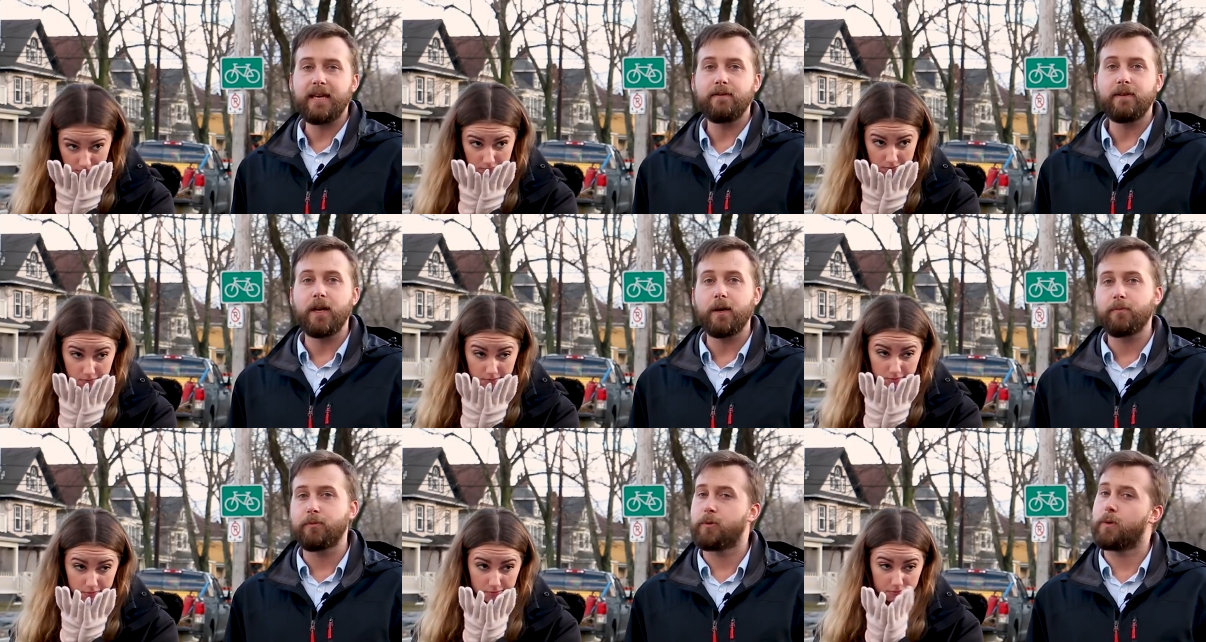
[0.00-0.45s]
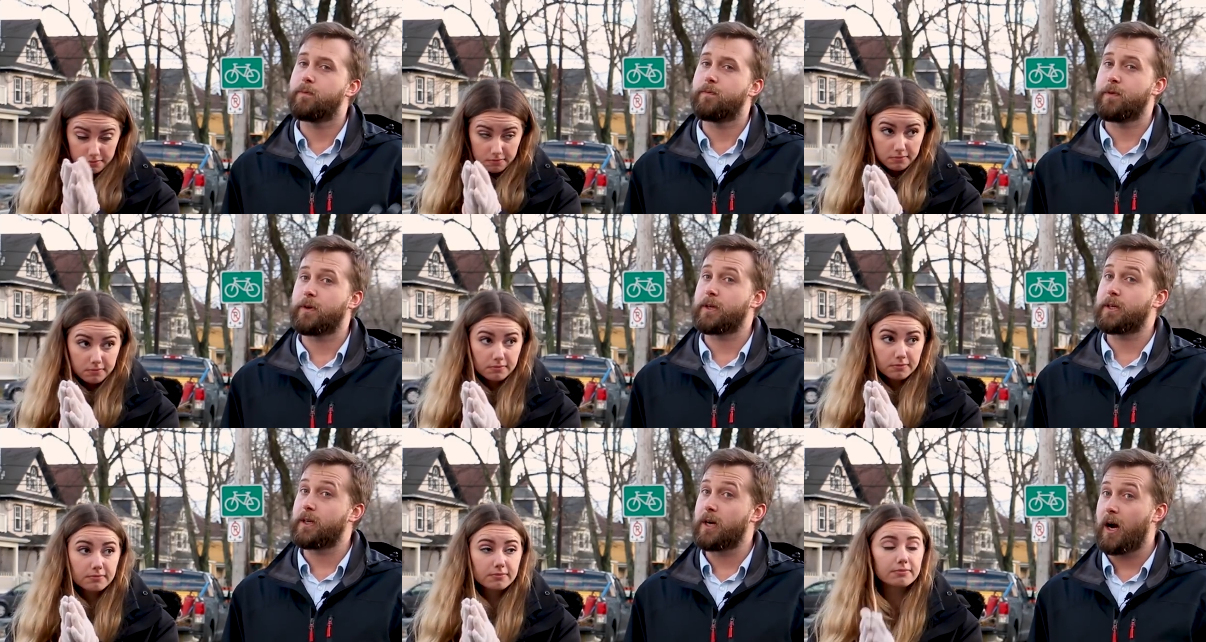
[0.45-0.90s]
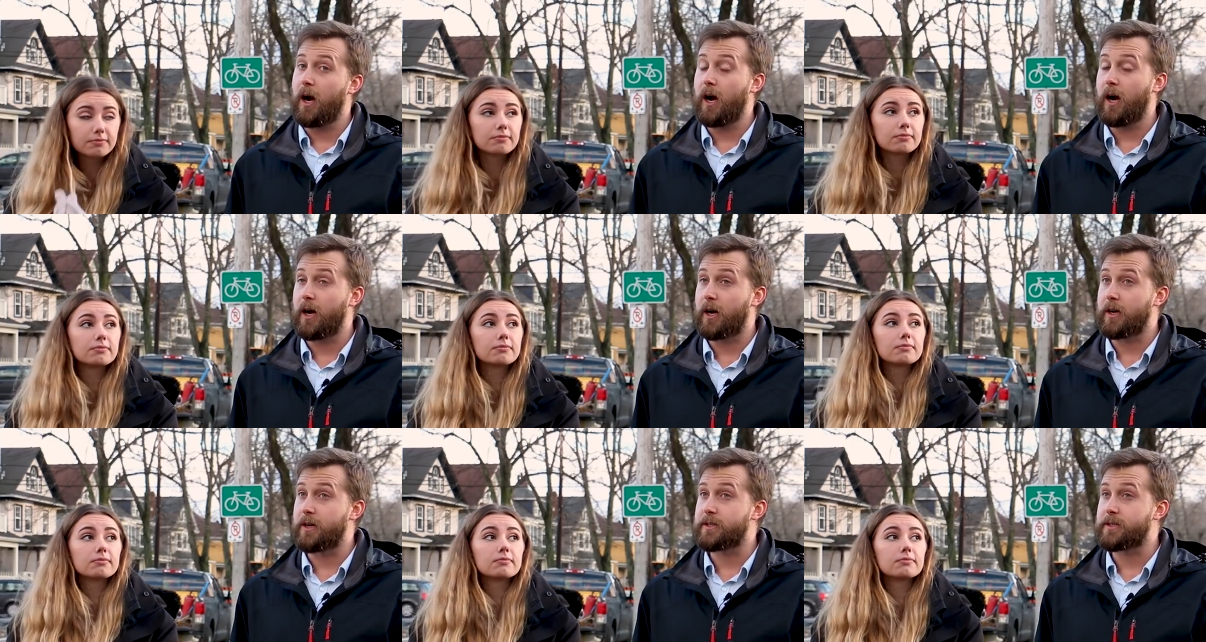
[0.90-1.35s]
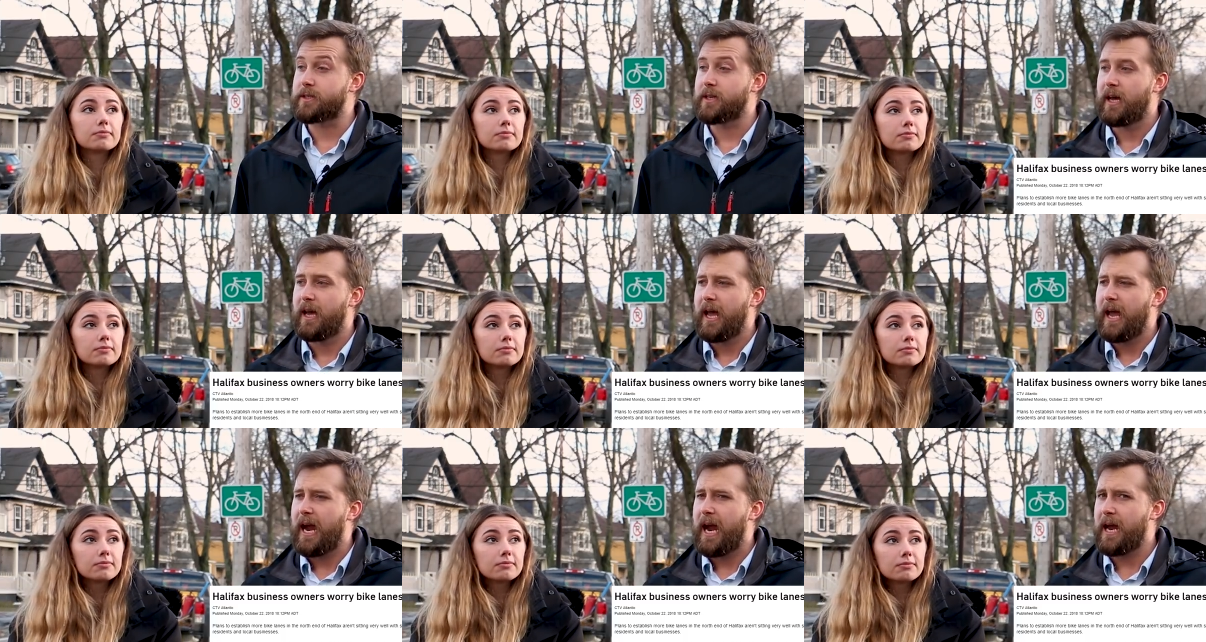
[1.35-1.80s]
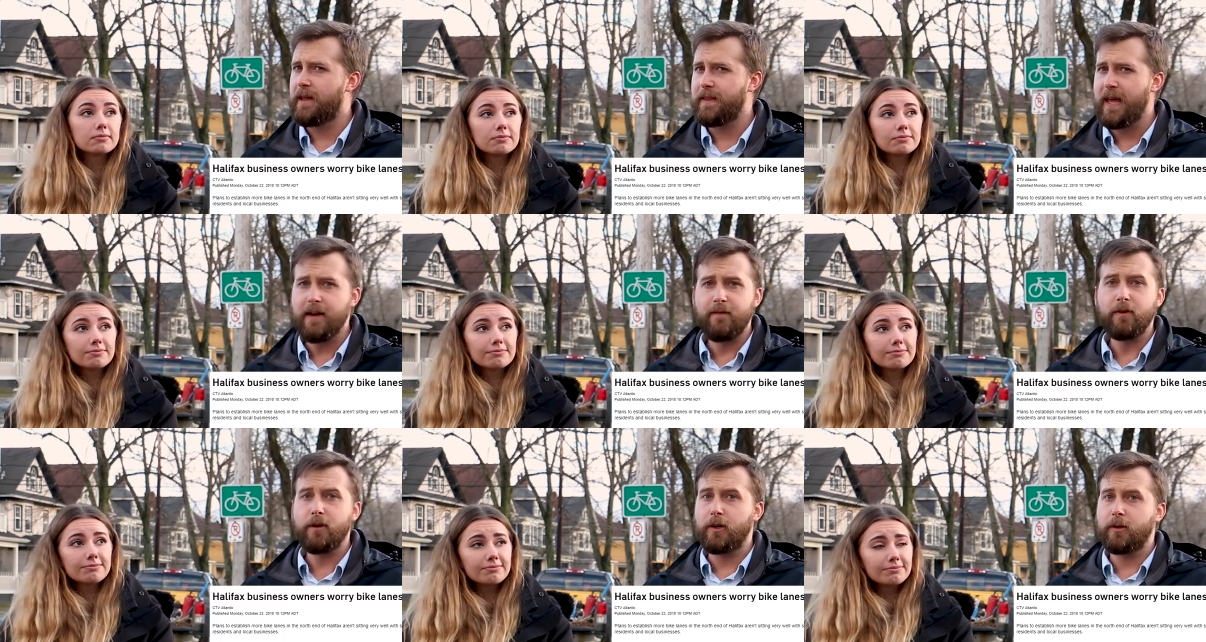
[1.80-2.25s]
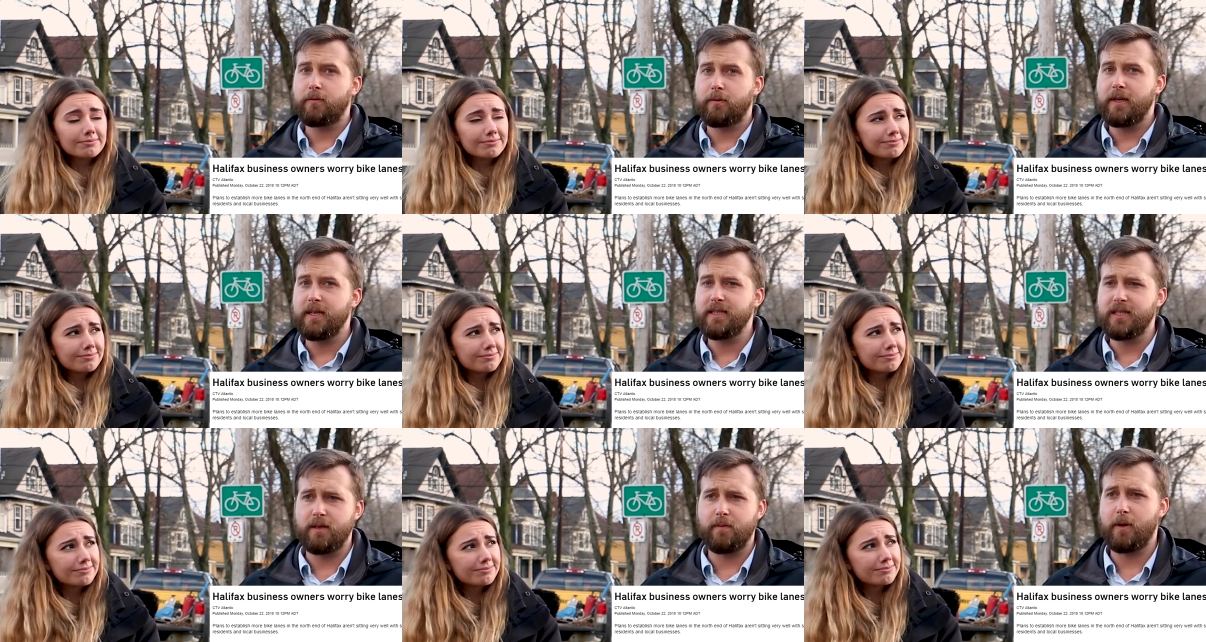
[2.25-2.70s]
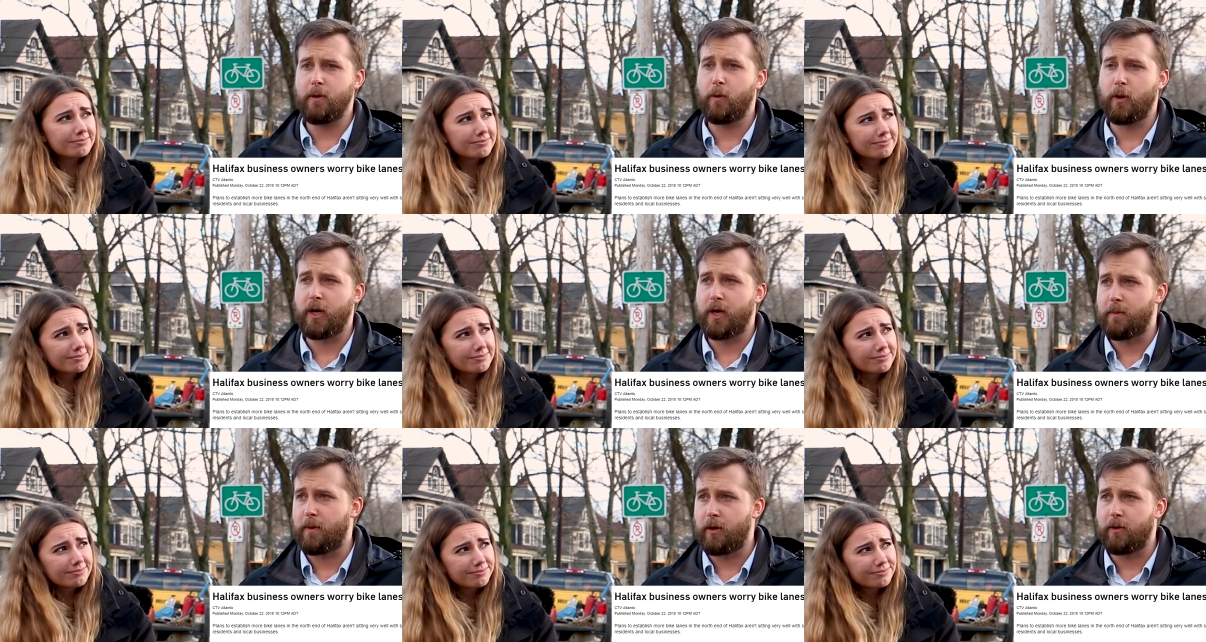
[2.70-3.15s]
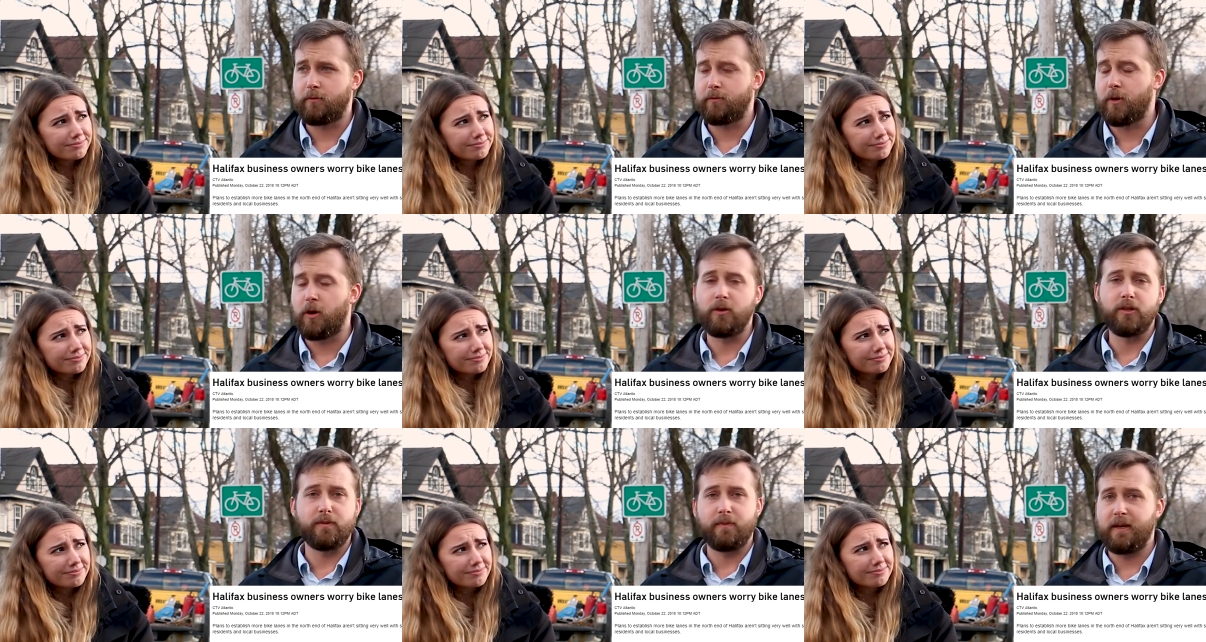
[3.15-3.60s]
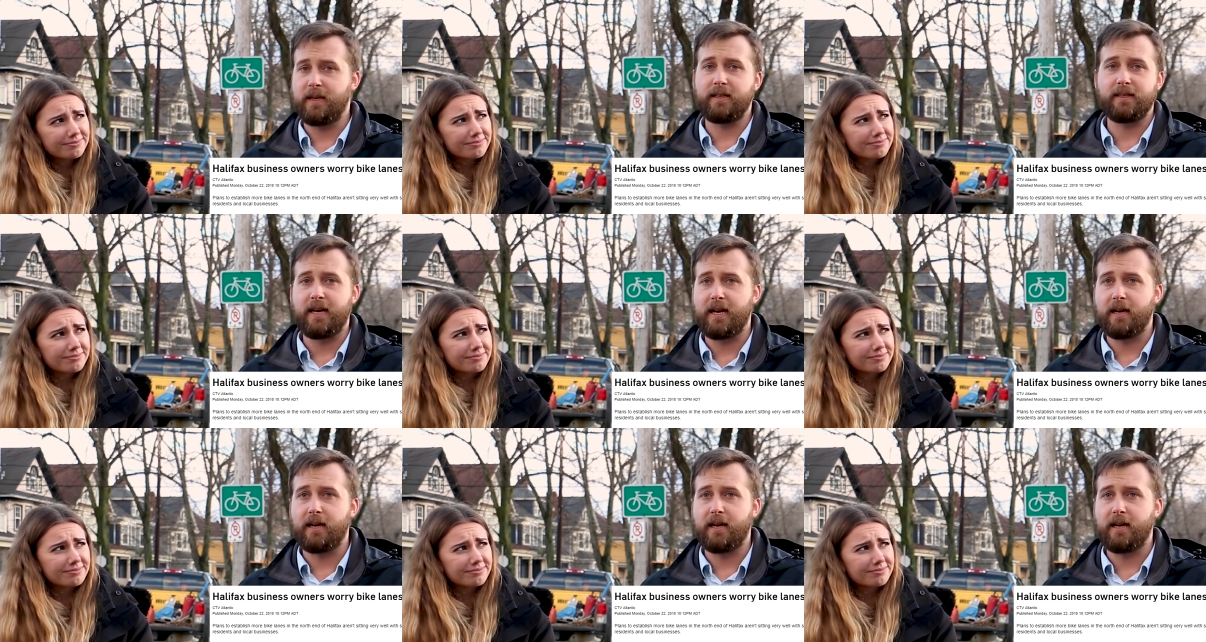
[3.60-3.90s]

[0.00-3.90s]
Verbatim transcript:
Speaker 1: giving up room for cars, and they have a good reason to be worried about roads being